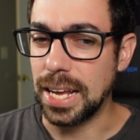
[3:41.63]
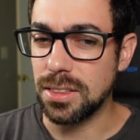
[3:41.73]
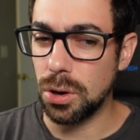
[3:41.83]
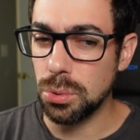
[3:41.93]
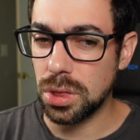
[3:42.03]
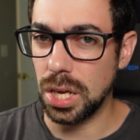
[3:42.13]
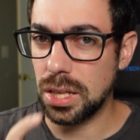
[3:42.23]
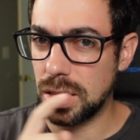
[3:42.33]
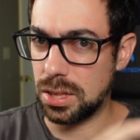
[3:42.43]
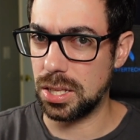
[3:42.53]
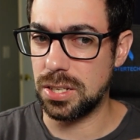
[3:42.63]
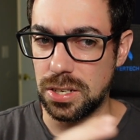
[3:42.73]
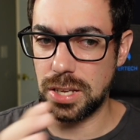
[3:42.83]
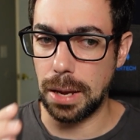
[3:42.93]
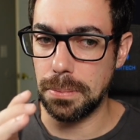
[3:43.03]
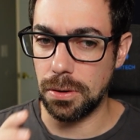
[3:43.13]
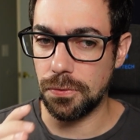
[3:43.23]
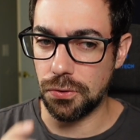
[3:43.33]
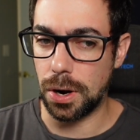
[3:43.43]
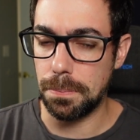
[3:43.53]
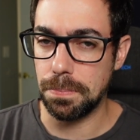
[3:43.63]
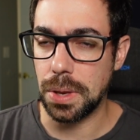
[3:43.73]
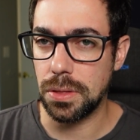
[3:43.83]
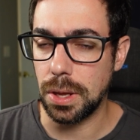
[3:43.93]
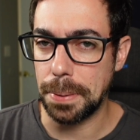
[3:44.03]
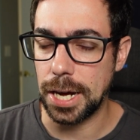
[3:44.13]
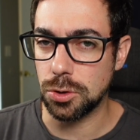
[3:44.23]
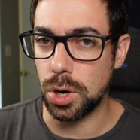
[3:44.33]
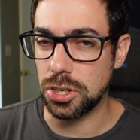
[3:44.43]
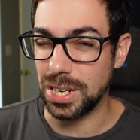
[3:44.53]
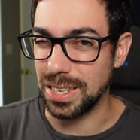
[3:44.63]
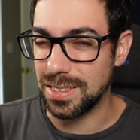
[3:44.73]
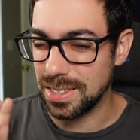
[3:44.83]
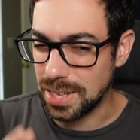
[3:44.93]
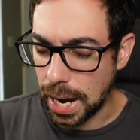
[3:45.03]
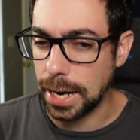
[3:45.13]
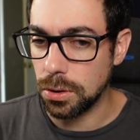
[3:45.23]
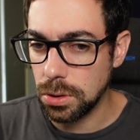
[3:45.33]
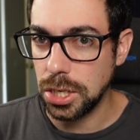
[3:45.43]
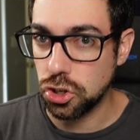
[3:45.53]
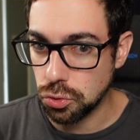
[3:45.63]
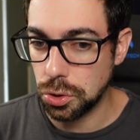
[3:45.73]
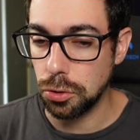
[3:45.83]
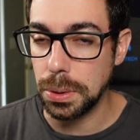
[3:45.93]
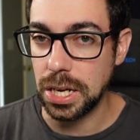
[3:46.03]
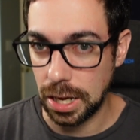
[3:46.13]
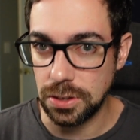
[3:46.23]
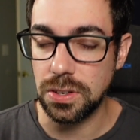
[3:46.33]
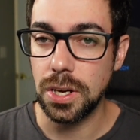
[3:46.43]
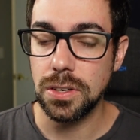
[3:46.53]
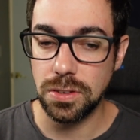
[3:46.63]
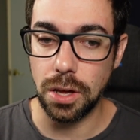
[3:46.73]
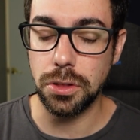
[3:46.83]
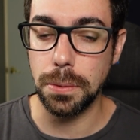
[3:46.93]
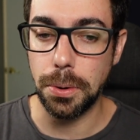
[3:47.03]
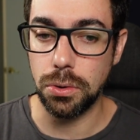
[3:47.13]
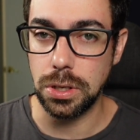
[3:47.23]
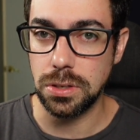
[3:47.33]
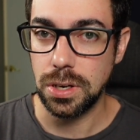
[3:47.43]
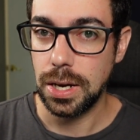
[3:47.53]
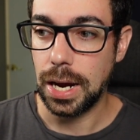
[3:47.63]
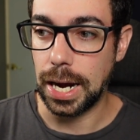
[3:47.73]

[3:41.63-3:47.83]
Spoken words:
I don't think that this statement from the patch watch is entirely true, because stealth components,